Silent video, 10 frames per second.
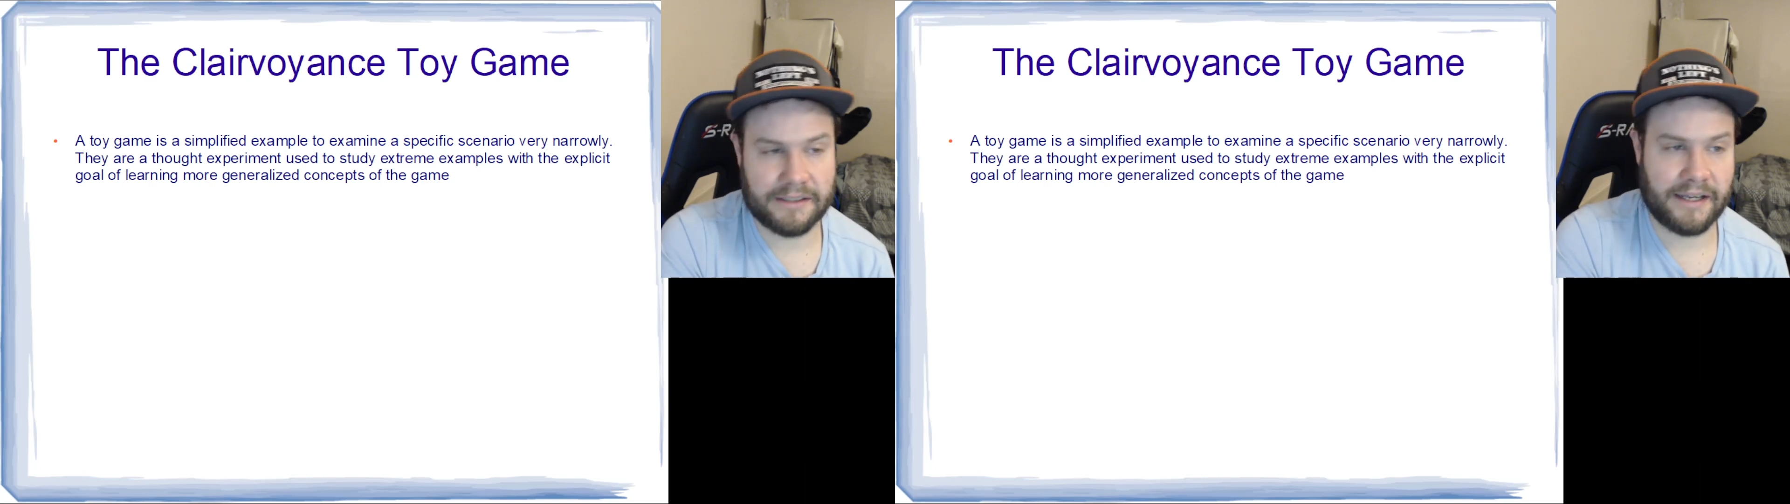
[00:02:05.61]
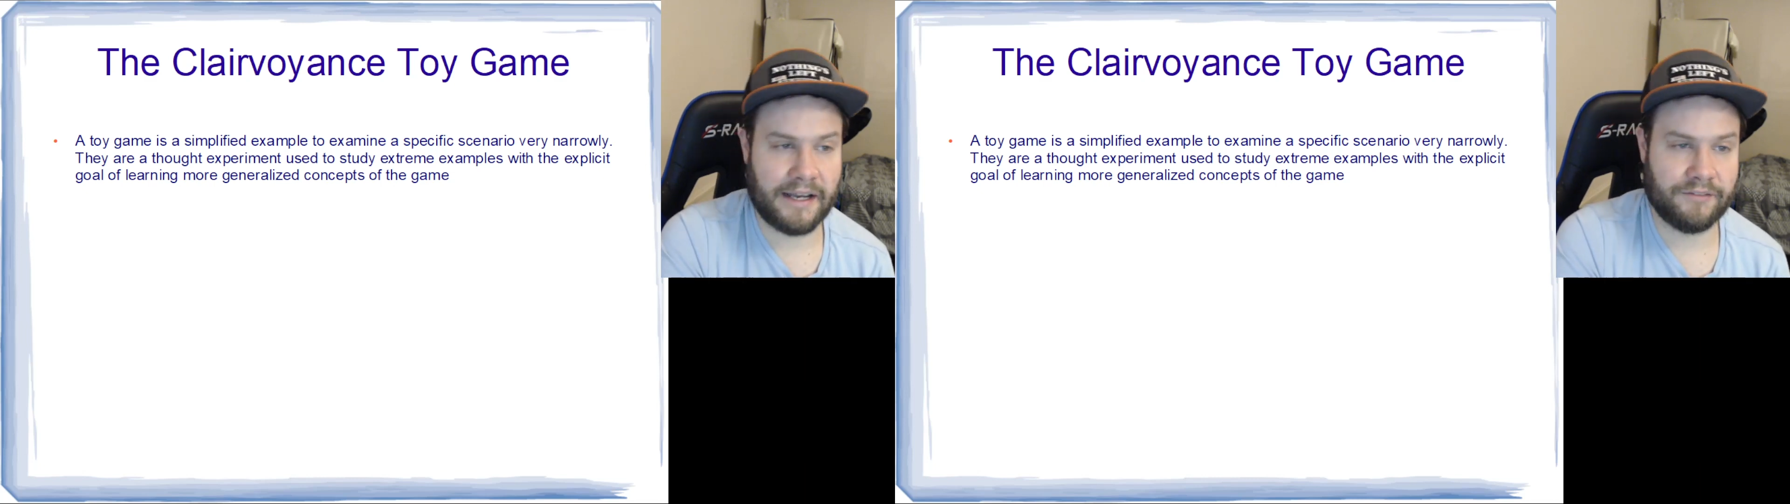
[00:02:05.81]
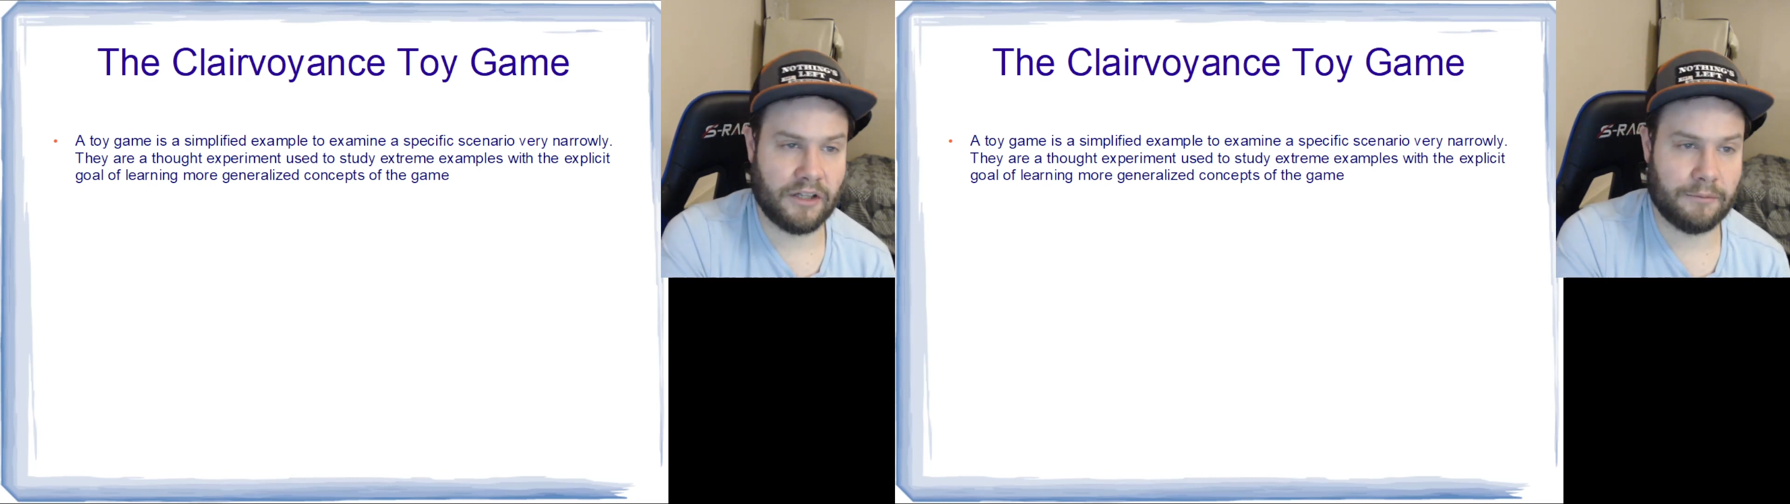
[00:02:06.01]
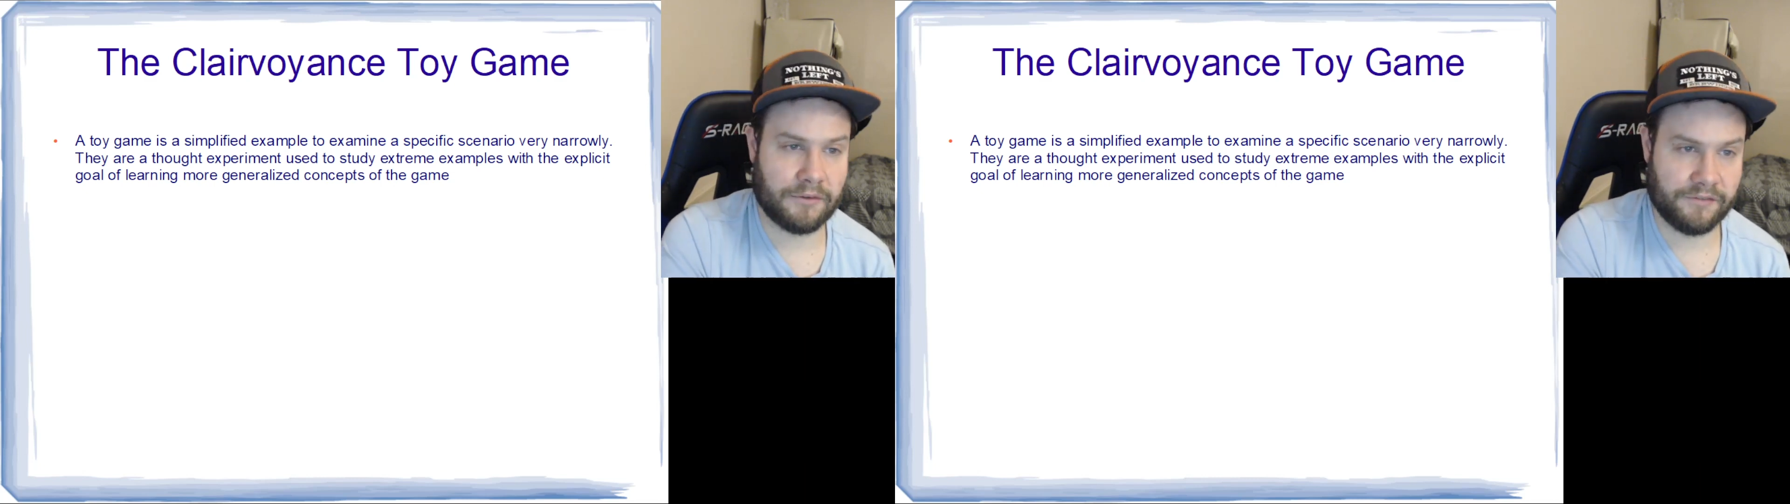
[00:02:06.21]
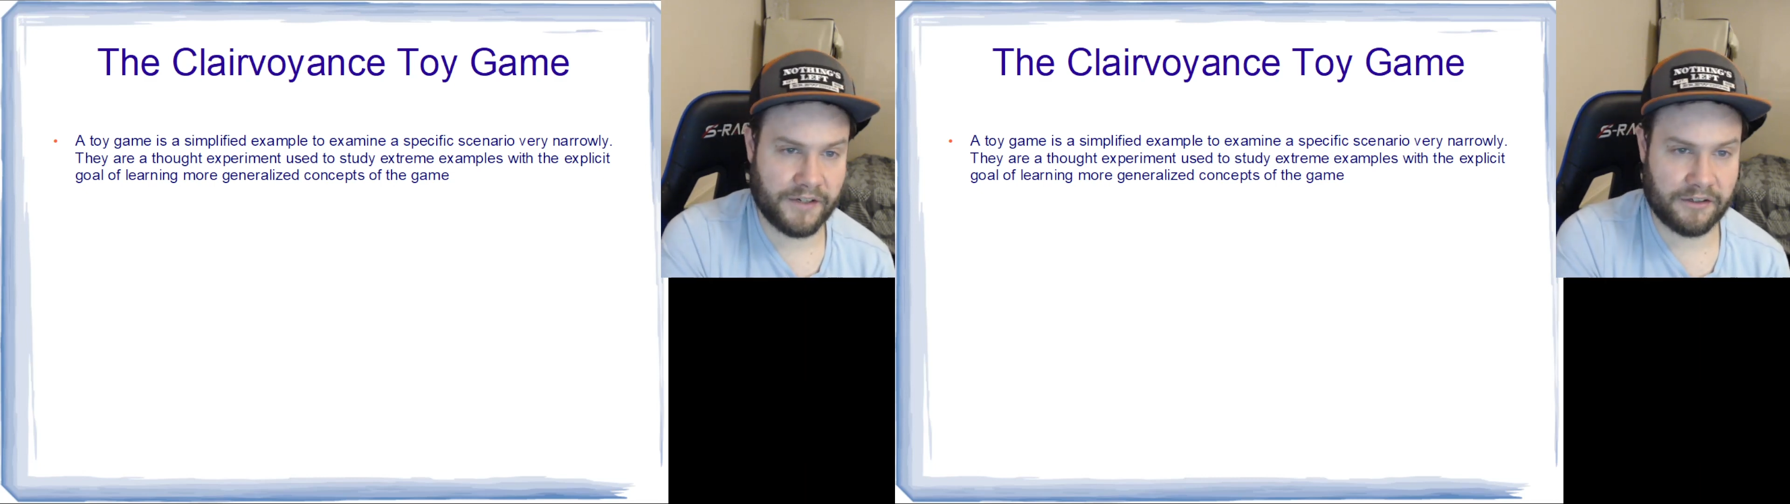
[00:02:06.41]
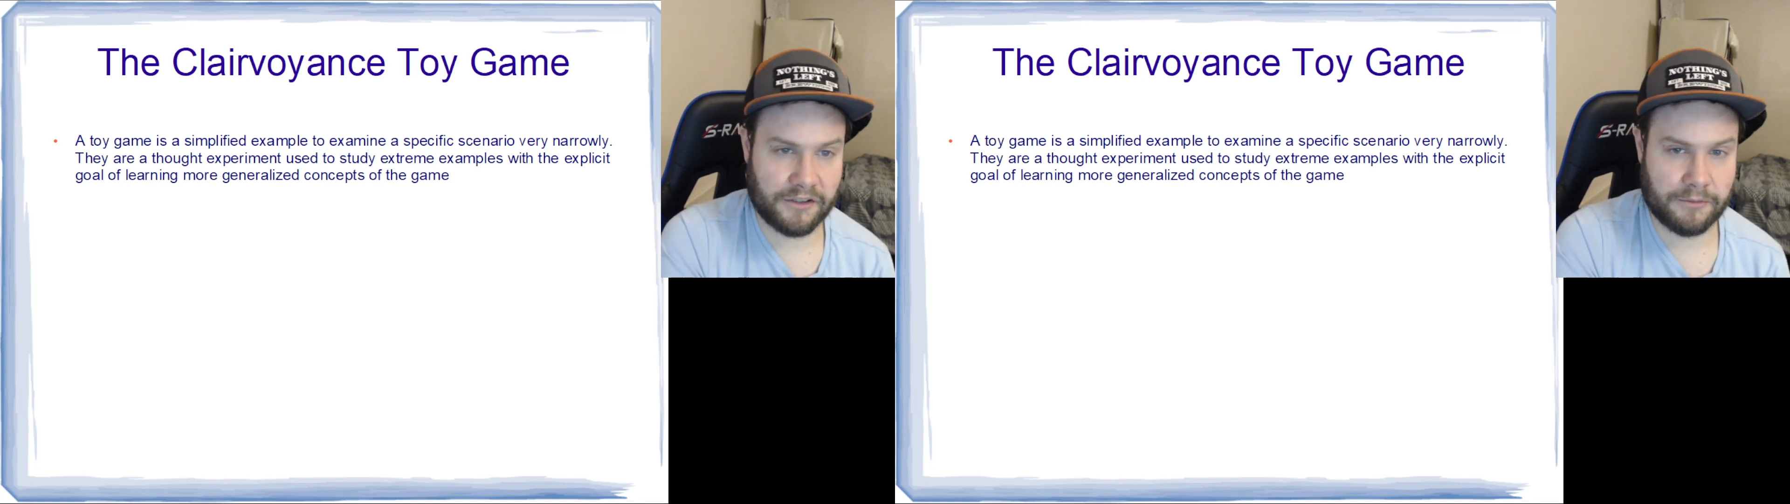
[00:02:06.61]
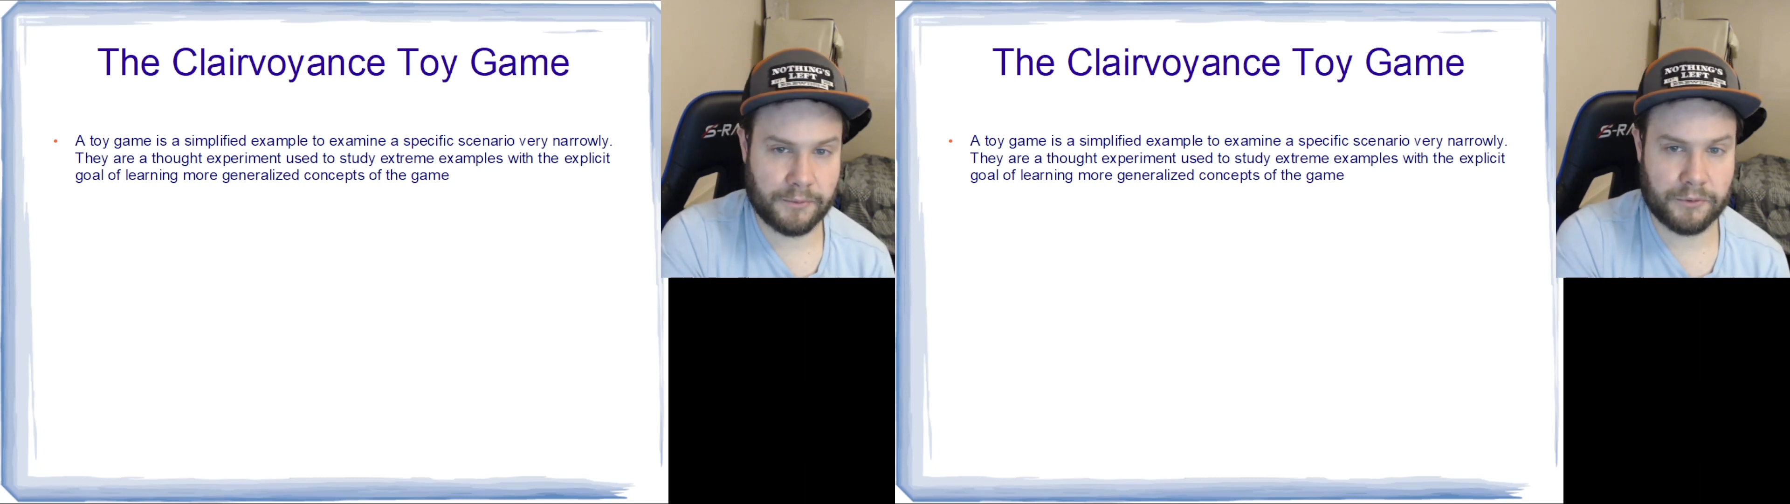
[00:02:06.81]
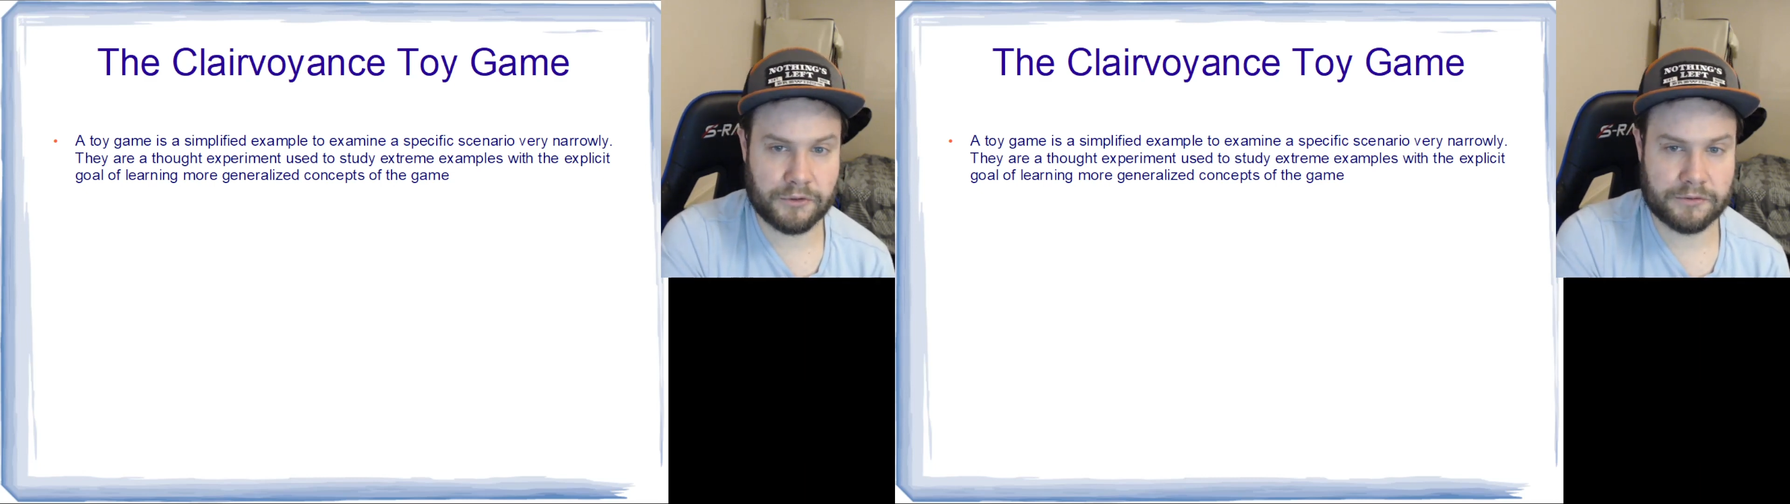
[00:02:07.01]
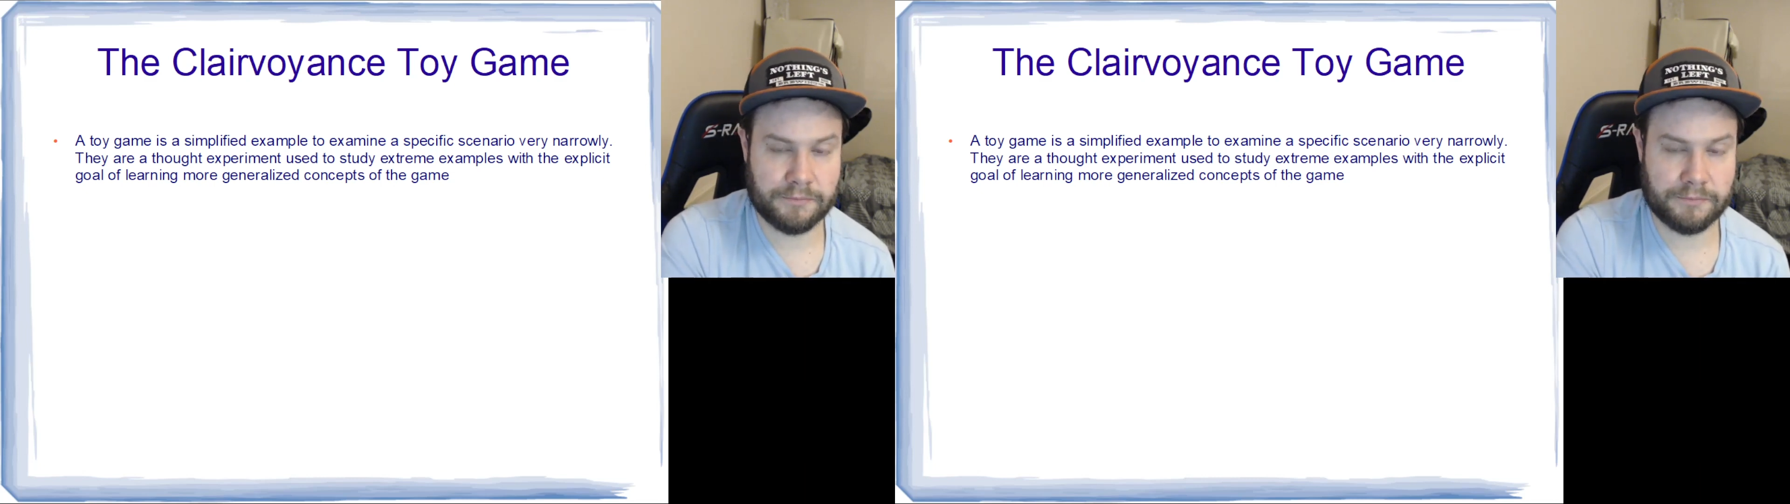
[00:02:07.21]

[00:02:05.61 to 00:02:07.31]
They have a lot more variables,